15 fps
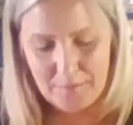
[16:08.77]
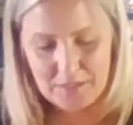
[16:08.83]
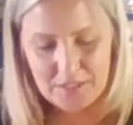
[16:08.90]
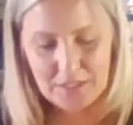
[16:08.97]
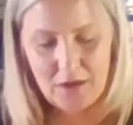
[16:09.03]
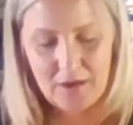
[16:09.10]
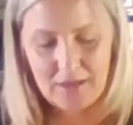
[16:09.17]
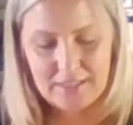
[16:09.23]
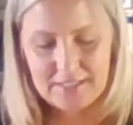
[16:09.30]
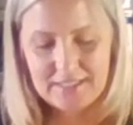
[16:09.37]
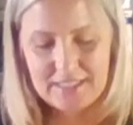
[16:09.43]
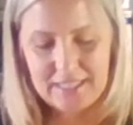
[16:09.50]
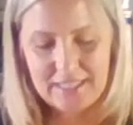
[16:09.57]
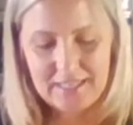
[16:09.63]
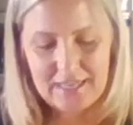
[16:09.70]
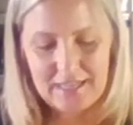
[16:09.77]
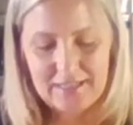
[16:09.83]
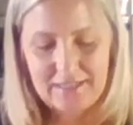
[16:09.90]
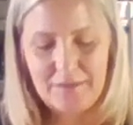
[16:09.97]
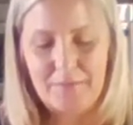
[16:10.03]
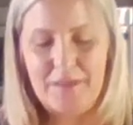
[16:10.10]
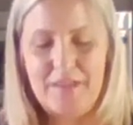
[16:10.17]
tossed in a
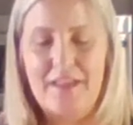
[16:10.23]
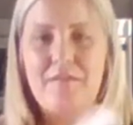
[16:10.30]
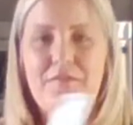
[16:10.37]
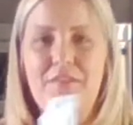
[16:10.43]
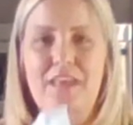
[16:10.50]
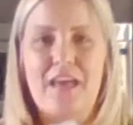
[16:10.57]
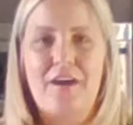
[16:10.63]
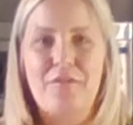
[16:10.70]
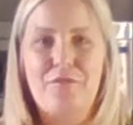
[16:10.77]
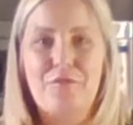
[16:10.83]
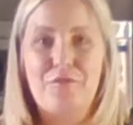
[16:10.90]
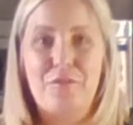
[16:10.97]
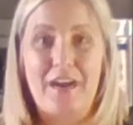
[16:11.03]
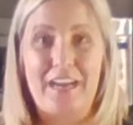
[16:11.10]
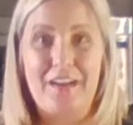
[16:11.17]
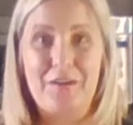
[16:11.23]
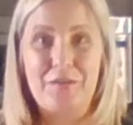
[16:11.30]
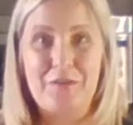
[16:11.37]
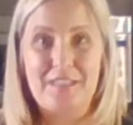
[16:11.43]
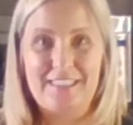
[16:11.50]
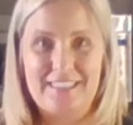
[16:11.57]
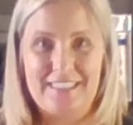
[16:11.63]
little bit of the
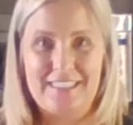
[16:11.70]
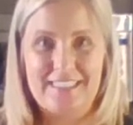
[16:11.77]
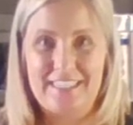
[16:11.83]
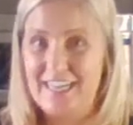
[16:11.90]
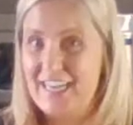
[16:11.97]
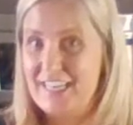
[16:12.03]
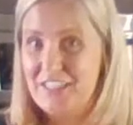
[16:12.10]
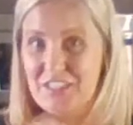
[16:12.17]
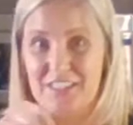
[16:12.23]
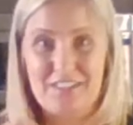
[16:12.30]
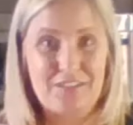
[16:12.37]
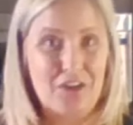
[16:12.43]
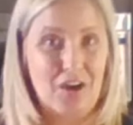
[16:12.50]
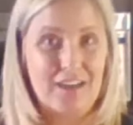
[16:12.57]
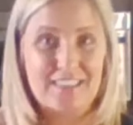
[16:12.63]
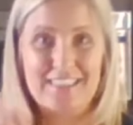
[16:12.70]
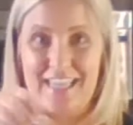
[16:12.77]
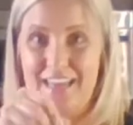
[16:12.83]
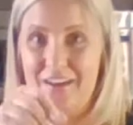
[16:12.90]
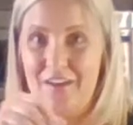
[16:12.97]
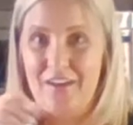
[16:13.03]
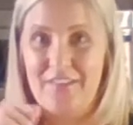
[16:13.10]
Alfredo seasoning. I just toss
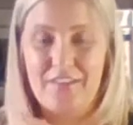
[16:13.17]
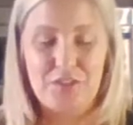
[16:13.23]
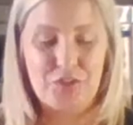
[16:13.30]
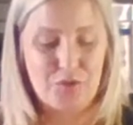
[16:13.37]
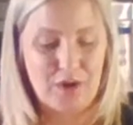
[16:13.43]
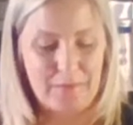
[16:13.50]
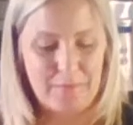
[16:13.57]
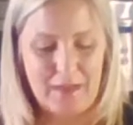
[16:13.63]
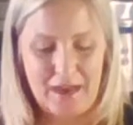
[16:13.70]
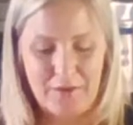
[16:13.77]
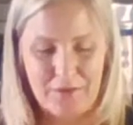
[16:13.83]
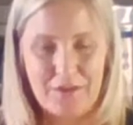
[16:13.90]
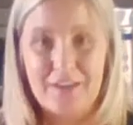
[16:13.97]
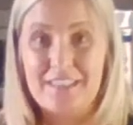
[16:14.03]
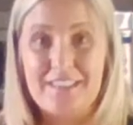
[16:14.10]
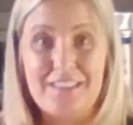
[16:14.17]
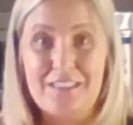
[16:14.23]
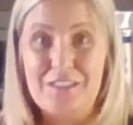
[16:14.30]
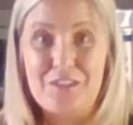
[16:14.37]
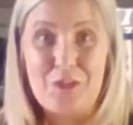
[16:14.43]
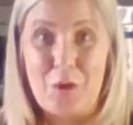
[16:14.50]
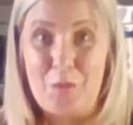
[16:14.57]
that on the dry powder. It's
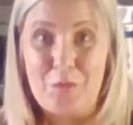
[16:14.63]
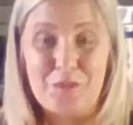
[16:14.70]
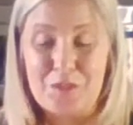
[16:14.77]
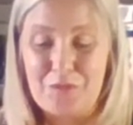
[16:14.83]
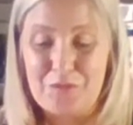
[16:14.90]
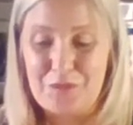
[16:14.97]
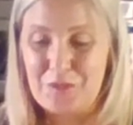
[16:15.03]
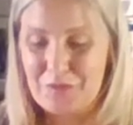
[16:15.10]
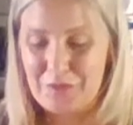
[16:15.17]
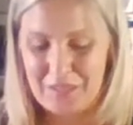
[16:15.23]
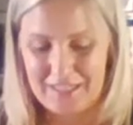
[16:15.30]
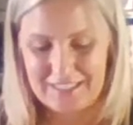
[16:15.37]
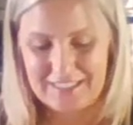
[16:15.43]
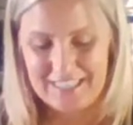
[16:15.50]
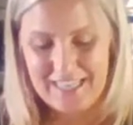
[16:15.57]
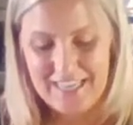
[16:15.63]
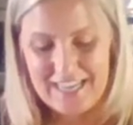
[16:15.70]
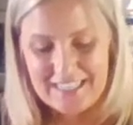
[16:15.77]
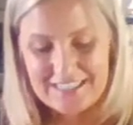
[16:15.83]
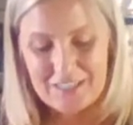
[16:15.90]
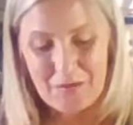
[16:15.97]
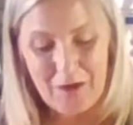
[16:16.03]
so, so, so good.
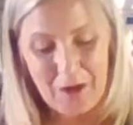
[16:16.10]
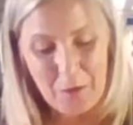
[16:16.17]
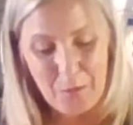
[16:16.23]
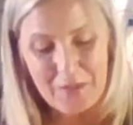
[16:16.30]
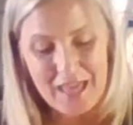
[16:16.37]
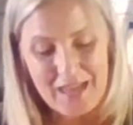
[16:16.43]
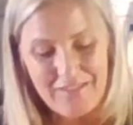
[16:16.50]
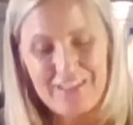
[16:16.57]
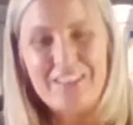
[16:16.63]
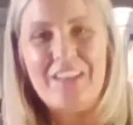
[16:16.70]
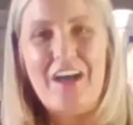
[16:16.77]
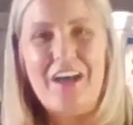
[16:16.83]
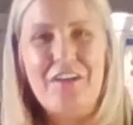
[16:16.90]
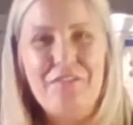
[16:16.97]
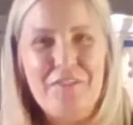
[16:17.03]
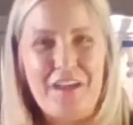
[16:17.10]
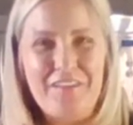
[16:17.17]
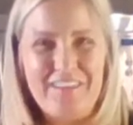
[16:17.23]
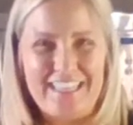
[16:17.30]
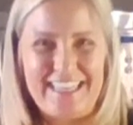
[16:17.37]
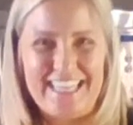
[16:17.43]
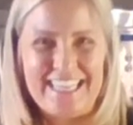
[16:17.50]
So I hope you have a lot of fun
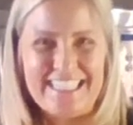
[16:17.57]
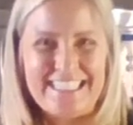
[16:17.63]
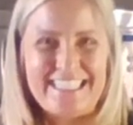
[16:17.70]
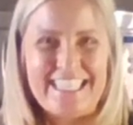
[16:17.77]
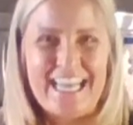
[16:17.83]
with this.